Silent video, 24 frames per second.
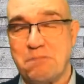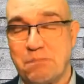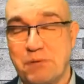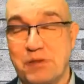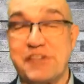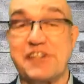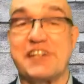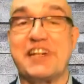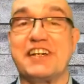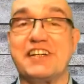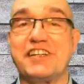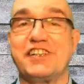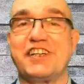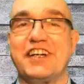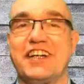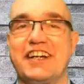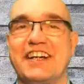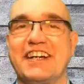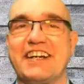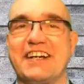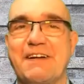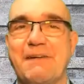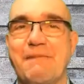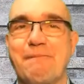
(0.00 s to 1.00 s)
presentially.
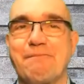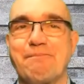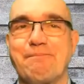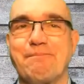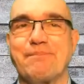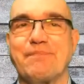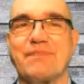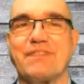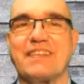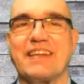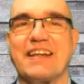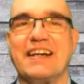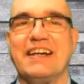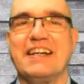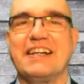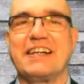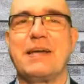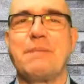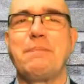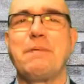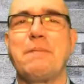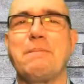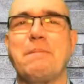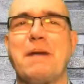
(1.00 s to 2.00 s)

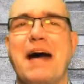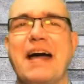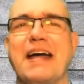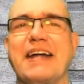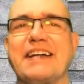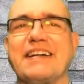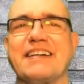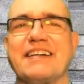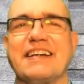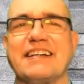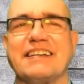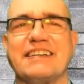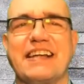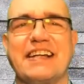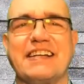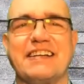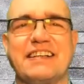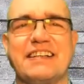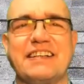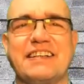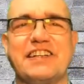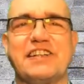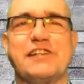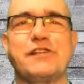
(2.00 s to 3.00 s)
Keep in mind that
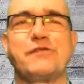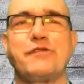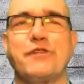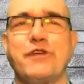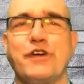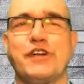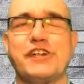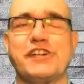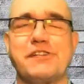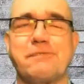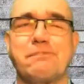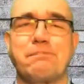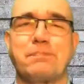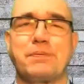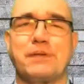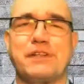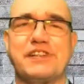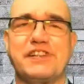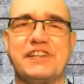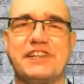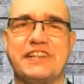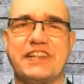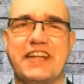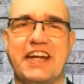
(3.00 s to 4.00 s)
in these first
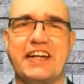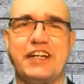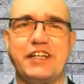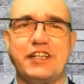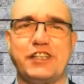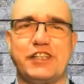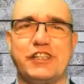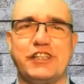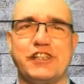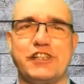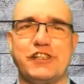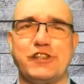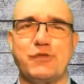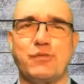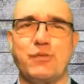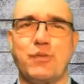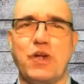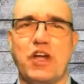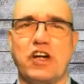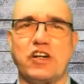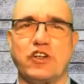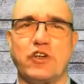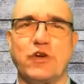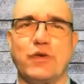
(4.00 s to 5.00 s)
presentations we
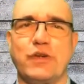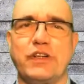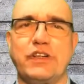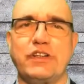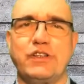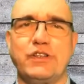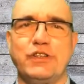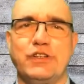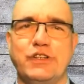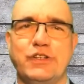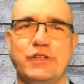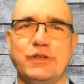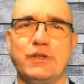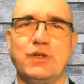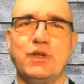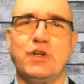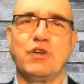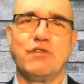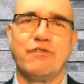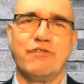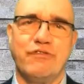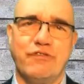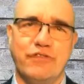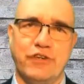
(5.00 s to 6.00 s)
are going to do
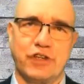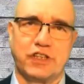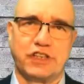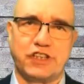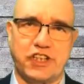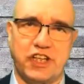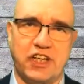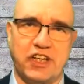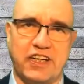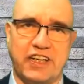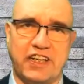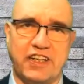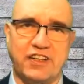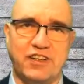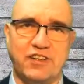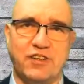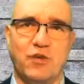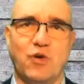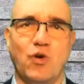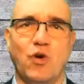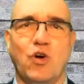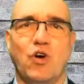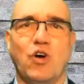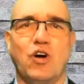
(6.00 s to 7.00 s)
virtually
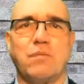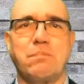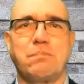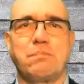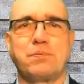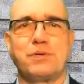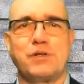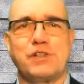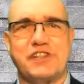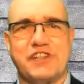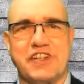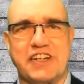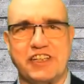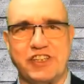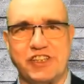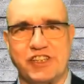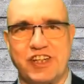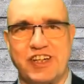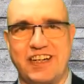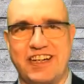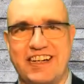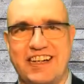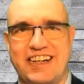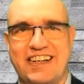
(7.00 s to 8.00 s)
or
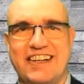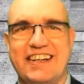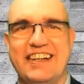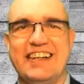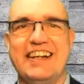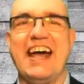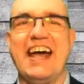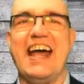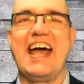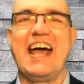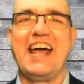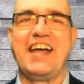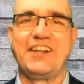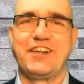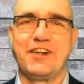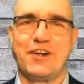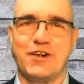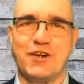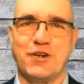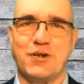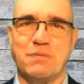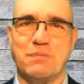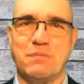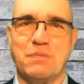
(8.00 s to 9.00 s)
presentially. At
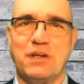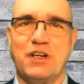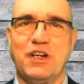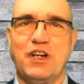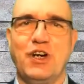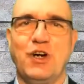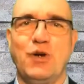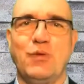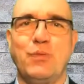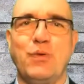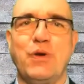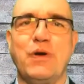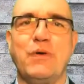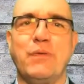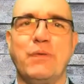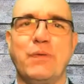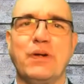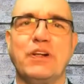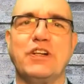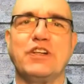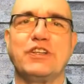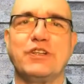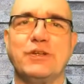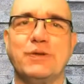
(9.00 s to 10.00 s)
home, we
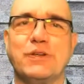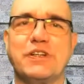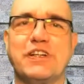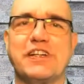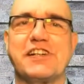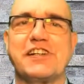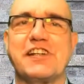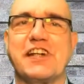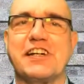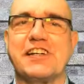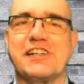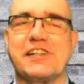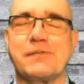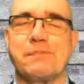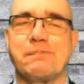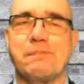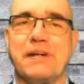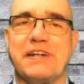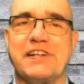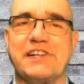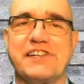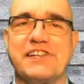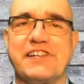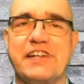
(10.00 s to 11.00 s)
will do this
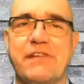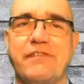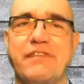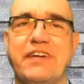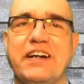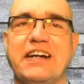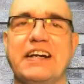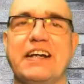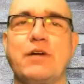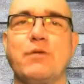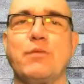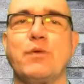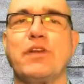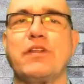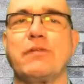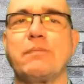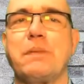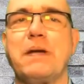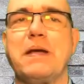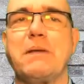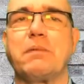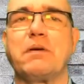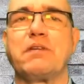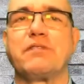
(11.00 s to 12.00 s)
specifically with
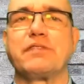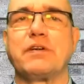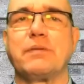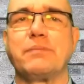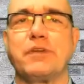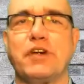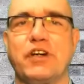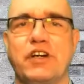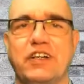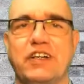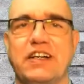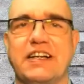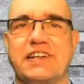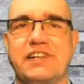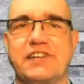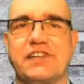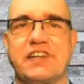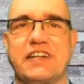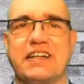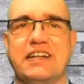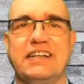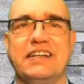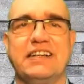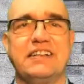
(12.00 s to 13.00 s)
people from the hot list.
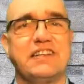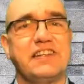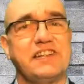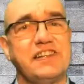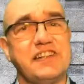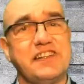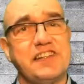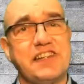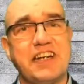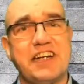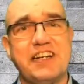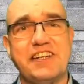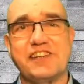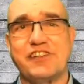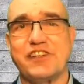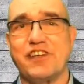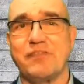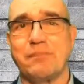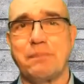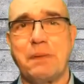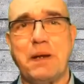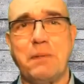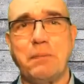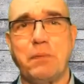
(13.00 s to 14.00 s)
This is the list
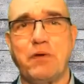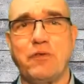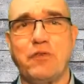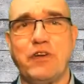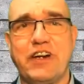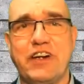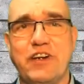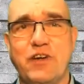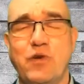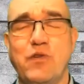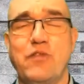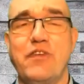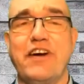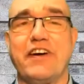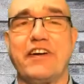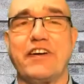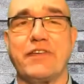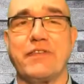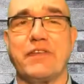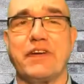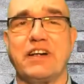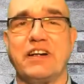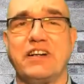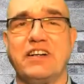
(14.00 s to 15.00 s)
of people we know very
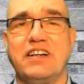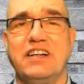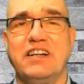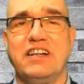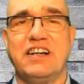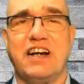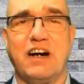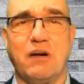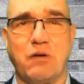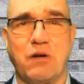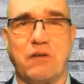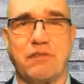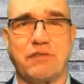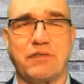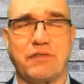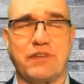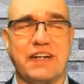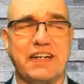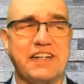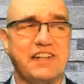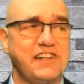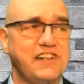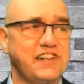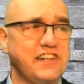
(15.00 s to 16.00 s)
well, our
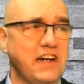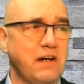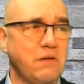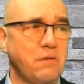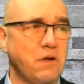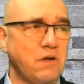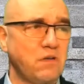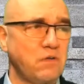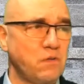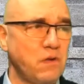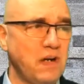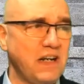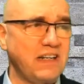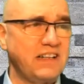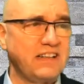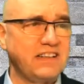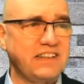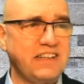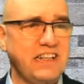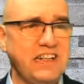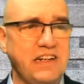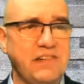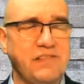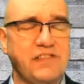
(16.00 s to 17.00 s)
friends, our
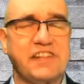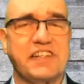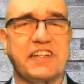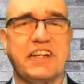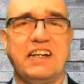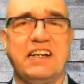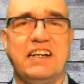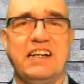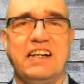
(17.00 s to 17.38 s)
relatives,